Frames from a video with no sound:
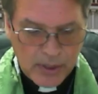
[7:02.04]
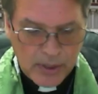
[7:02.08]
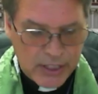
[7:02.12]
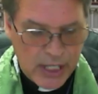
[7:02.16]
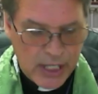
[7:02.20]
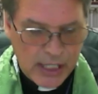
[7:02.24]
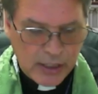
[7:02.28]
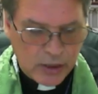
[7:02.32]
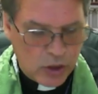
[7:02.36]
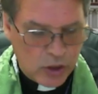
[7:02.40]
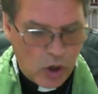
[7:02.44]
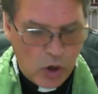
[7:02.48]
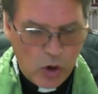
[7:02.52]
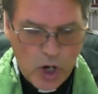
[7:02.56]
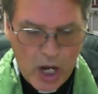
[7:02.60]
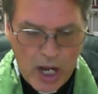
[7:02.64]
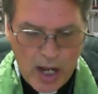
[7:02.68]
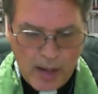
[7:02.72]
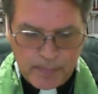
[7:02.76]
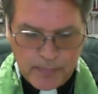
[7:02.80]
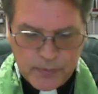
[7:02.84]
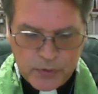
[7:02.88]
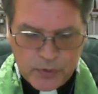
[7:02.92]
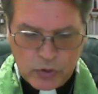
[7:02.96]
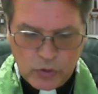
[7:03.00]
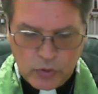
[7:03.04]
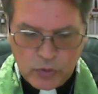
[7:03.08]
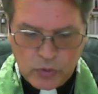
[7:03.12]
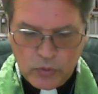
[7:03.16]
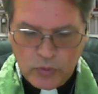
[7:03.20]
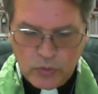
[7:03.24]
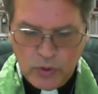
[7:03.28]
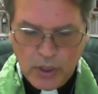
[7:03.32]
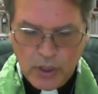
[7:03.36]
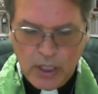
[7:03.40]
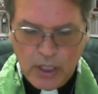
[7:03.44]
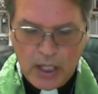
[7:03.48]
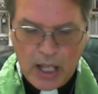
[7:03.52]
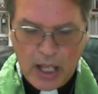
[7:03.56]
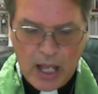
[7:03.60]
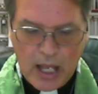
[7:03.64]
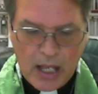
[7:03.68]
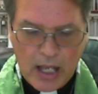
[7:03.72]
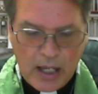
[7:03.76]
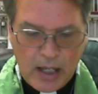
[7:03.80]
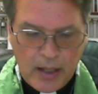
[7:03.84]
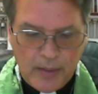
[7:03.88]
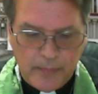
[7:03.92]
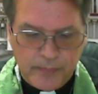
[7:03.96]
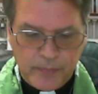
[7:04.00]
then go up to,
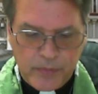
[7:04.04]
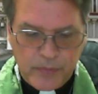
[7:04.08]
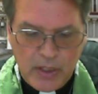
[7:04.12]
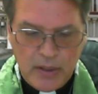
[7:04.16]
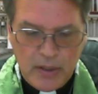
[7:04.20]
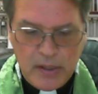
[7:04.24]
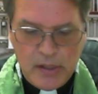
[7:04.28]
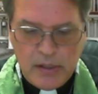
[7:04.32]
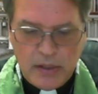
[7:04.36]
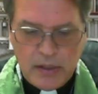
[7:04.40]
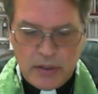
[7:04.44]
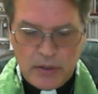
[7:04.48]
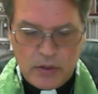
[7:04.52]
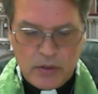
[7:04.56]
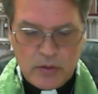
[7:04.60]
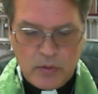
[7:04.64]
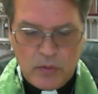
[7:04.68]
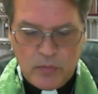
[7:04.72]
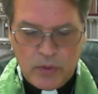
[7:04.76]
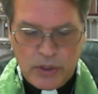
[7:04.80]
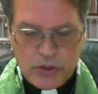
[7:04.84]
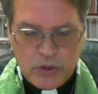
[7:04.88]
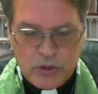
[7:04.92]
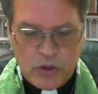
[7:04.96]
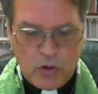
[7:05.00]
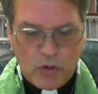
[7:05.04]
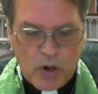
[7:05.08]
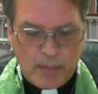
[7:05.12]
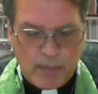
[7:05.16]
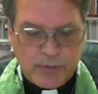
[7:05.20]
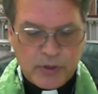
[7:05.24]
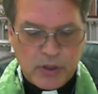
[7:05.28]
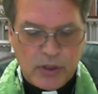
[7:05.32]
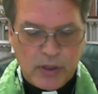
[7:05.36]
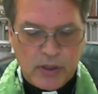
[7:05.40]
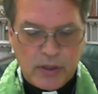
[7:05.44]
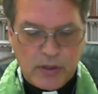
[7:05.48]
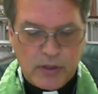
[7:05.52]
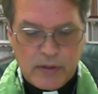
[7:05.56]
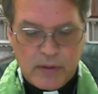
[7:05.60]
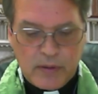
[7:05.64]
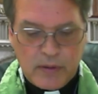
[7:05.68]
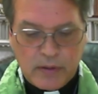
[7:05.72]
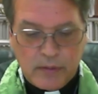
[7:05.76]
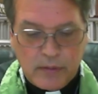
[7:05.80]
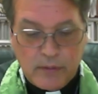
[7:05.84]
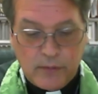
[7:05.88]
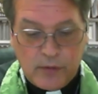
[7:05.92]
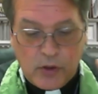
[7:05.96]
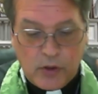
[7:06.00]
when you go up to
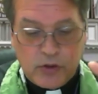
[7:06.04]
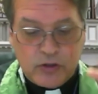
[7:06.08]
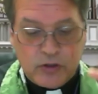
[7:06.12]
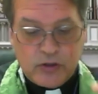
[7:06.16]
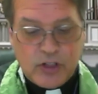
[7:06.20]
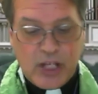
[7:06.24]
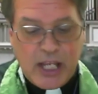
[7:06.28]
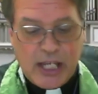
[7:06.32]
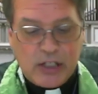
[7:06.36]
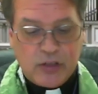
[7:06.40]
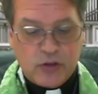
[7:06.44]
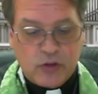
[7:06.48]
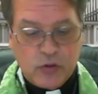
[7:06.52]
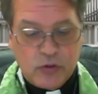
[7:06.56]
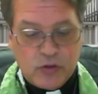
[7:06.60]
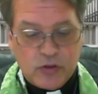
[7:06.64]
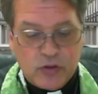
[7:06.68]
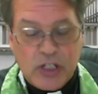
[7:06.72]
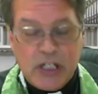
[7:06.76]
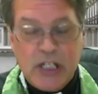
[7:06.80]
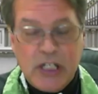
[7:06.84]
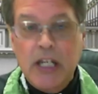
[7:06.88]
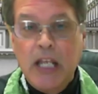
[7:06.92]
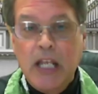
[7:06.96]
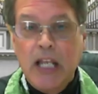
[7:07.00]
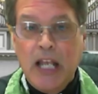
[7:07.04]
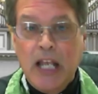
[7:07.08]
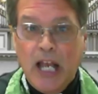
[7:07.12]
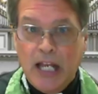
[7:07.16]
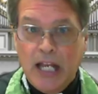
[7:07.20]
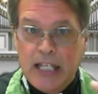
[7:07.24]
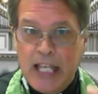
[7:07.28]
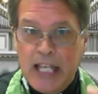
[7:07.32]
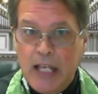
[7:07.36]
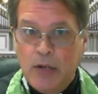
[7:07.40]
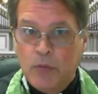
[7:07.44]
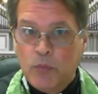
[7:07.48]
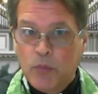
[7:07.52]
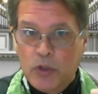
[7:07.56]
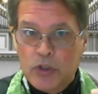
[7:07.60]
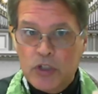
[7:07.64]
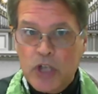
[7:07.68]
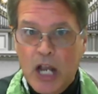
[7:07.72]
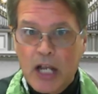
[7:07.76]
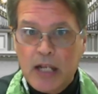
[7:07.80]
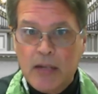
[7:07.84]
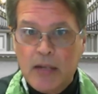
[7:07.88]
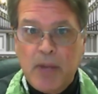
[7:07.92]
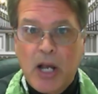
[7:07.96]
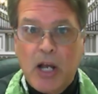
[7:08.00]
the verse 6, you see, again, we're
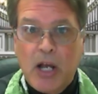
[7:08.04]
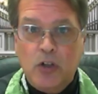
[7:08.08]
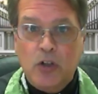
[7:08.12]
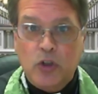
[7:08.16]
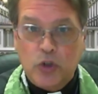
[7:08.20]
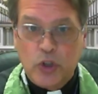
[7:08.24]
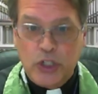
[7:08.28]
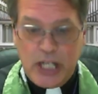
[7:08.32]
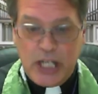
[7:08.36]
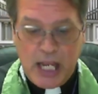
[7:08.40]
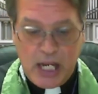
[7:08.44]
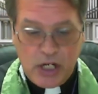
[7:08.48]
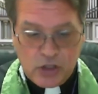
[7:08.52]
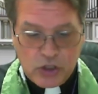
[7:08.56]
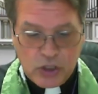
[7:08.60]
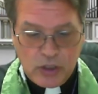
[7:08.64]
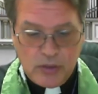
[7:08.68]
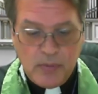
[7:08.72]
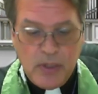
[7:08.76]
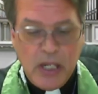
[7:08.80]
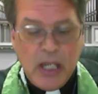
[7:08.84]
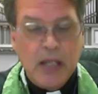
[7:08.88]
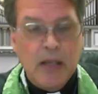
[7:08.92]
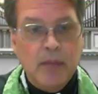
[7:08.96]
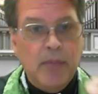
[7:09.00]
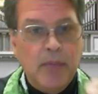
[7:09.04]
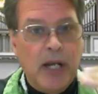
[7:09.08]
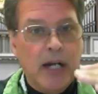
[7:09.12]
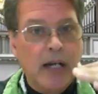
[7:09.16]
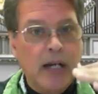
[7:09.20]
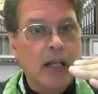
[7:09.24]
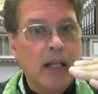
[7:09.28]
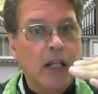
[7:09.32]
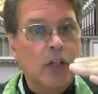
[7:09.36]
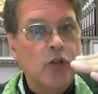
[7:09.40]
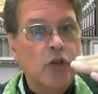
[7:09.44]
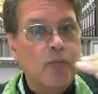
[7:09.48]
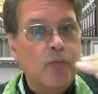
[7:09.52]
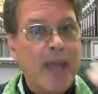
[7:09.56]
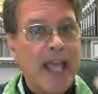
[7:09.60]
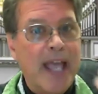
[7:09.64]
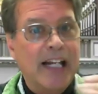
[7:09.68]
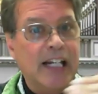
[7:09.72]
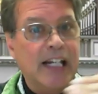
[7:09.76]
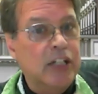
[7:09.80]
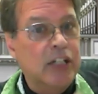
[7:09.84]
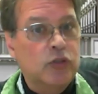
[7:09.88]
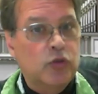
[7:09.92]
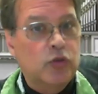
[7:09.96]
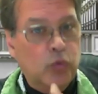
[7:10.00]
talking about creation, but
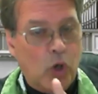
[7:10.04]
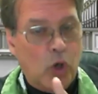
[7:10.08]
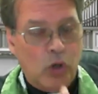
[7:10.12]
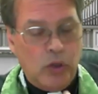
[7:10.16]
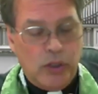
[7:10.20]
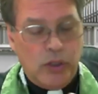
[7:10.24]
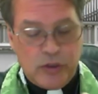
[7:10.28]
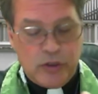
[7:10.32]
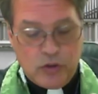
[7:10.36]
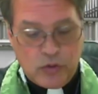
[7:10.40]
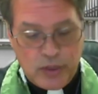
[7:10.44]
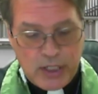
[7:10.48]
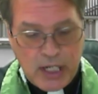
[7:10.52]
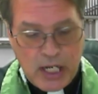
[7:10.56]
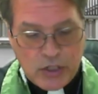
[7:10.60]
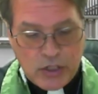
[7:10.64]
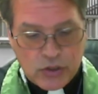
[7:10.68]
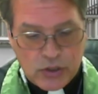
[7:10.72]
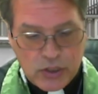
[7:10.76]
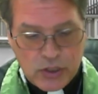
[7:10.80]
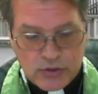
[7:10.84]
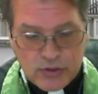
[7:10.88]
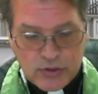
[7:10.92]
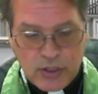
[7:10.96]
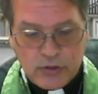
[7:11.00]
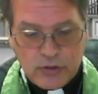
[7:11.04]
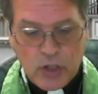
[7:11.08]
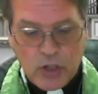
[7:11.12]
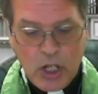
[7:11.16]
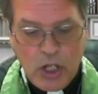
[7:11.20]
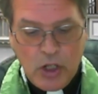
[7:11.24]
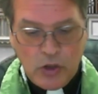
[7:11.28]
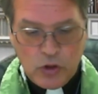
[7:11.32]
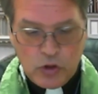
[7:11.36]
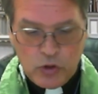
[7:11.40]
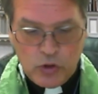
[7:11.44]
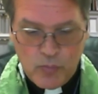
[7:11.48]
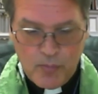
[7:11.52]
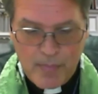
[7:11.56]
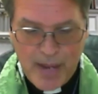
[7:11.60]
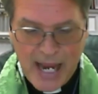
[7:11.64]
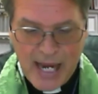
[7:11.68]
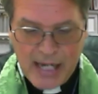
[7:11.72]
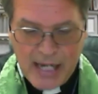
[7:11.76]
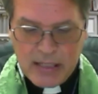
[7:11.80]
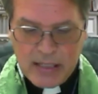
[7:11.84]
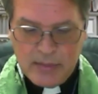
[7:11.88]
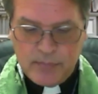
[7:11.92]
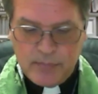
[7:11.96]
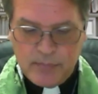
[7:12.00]
humanity's role in creation. It says, you
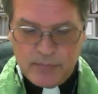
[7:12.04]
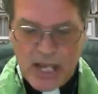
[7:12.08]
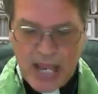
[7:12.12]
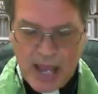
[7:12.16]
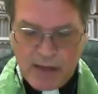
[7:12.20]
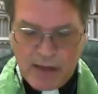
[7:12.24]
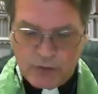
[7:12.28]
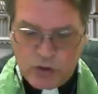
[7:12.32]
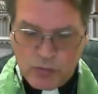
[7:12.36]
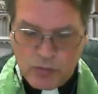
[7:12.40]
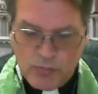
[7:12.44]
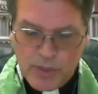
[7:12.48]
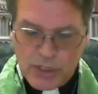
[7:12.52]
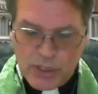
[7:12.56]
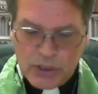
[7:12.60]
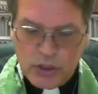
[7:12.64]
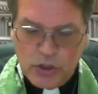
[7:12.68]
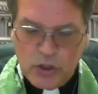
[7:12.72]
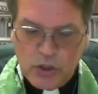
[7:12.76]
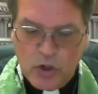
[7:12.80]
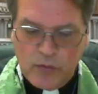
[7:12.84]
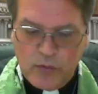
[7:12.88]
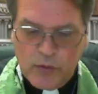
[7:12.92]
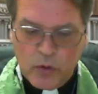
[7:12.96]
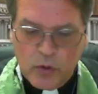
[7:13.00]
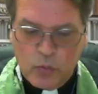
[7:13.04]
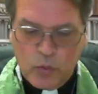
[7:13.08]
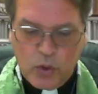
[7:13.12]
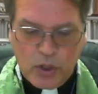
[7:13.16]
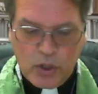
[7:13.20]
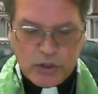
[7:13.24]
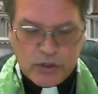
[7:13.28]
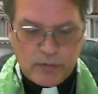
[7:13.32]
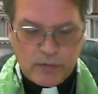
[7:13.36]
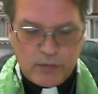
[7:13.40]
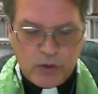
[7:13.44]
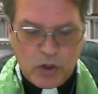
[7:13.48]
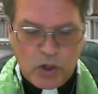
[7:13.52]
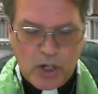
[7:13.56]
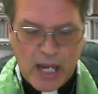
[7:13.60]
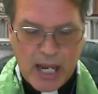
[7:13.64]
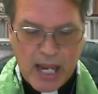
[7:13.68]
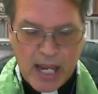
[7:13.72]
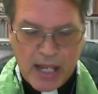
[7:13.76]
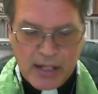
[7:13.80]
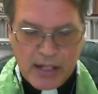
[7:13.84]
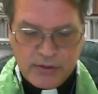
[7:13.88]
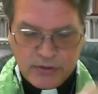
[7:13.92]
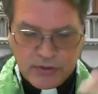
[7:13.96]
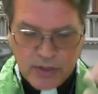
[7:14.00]
made him to have dominion over the works of your
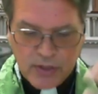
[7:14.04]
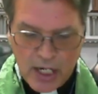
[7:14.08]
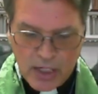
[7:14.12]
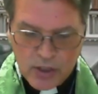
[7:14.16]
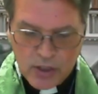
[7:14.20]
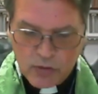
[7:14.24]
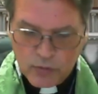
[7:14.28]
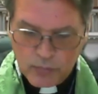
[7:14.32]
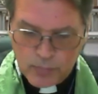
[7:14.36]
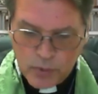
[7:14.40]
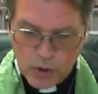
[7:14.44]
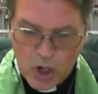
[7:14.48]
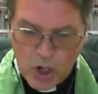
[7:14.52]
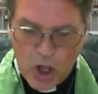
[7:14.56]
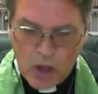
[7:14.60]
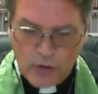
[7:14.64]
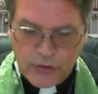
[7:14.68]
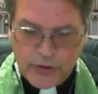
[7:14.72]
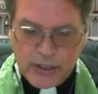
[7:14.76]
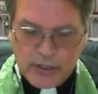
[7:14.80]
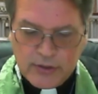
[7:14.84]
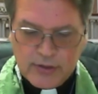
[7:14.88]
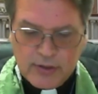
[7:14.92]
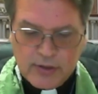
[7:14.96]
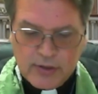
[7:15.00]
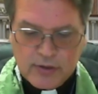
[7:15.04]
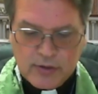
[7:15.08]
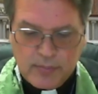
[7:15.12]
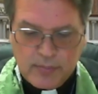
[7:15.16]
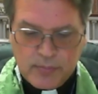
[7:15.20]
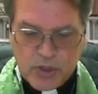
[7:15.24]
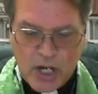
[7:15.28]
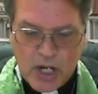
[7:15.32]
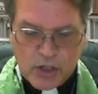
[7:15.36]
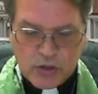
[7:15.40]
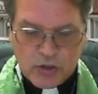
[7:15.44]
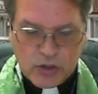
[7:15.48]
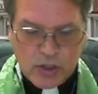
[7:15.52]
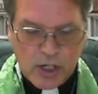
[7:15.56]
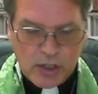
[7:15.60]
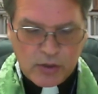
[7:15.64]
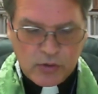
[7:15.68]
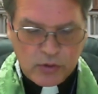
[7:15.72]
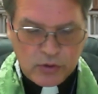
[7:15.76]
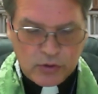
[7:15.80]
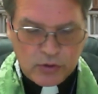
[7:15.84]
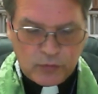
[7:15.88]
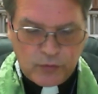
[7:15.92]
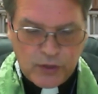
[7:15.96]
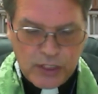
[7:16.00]
hands, and you've put all things in subjection under
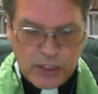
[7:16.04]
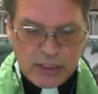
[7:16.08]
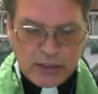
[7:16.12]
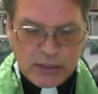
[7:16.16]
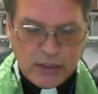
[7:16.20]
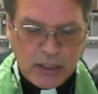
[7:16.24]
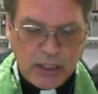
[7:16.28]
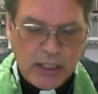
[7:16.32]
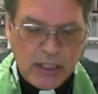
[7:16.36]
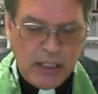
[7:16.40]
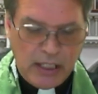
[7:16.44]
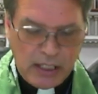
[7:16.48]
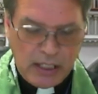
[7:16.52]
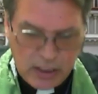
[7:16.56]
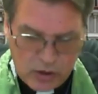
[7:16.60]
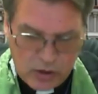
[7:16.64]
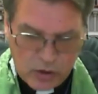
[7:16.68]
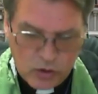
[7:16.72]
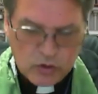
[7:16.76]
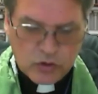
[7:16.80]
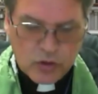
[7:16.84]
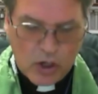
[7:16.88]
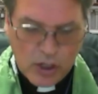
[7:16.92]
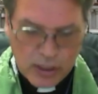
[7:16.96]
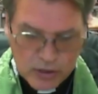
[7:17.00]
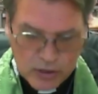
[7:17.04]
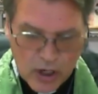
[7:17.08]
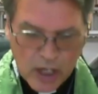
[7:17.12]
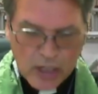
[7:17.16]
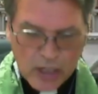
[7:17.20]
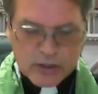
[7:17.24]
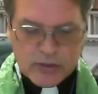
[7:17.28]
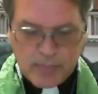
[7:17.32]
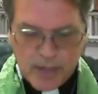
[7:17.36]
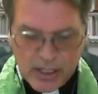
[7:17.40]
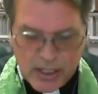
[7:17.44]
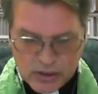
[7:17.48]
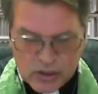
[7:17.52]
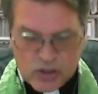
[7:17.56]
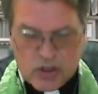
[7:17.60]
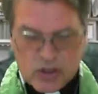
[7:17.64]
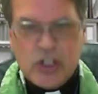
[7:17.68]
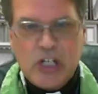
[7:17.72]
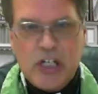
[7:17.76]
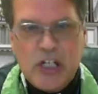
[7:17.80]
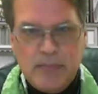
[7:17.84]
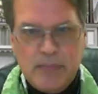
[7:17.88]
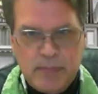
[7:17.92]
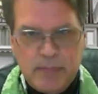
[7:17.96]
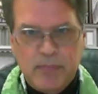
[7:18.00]
his feet. And it goes on and talks about the
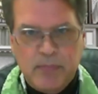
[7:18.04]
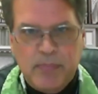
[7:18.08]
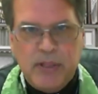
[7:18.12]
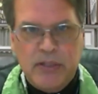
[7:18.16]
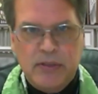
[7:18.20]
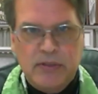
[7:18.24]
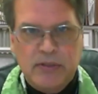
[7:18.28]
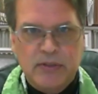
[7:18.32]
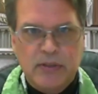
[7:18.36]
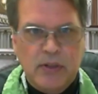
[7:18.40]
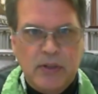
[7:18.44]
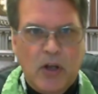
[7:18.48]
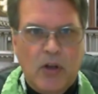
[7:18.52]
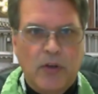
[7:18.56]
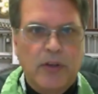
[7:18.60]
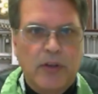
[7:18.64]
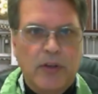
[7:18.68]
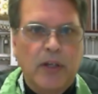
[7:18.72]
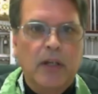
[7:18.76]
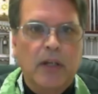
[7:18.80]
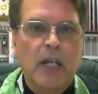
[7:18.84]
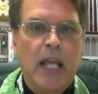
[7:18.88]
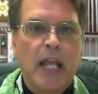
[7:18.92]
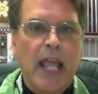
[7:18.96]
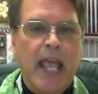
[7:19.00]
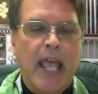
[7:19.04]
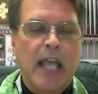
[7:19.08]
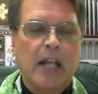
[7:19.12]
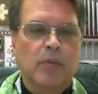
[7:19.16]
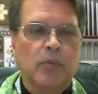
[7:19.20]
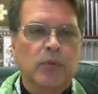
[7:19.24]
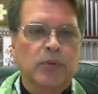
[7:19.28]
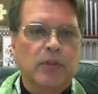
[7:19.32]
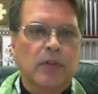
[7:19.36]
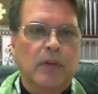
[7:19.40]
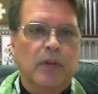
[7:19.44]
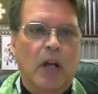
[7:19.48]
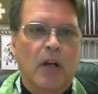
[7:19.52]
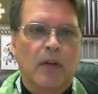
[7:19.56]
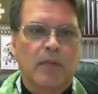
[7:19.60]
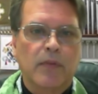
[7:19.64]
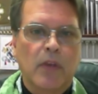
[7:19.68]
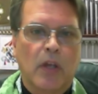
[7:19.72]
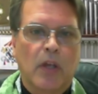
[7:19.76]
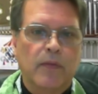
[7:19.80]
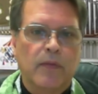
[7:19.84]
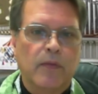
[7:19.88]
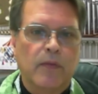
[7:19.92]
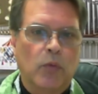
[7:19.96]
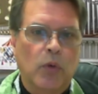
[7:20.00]
sheep, the beasts, and all the animals
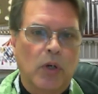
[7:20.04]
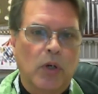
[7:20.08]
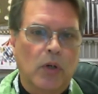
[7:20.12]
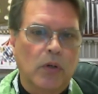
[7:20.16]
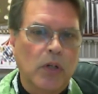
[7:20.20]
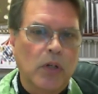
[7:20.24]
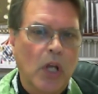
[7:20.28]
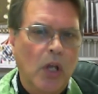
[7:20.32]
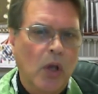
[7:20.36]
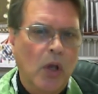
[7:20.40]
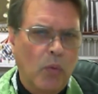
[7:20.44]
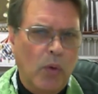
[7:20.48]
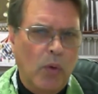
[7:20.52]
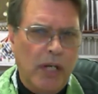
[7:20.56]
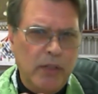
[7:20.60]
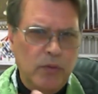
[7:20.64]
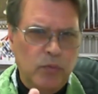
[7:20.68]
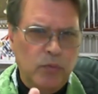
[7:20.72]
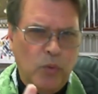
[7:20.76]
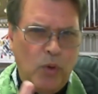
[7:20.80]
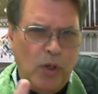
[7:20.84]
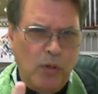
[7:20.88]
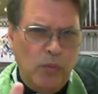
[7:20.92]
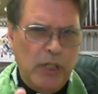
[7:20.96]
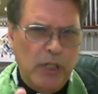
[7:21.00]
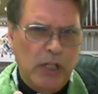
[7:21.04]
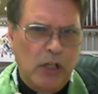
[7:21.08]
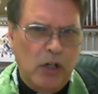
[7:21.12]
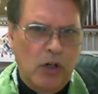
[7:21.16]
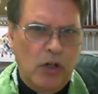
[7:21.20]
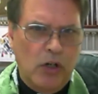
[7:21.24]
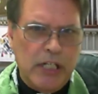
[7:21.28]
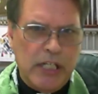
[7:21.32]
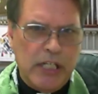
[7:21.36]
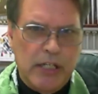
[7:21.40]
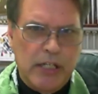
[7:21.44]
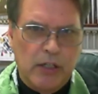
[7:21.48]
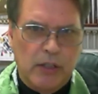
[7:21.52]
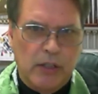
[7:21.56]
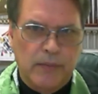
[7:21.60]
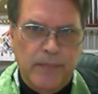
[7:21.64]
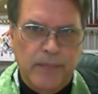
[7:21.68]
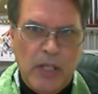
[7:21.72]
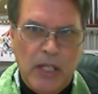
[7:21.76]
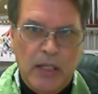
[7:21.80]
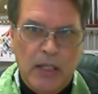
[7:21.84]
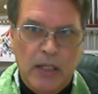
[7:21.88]
of the world. What are we learning here?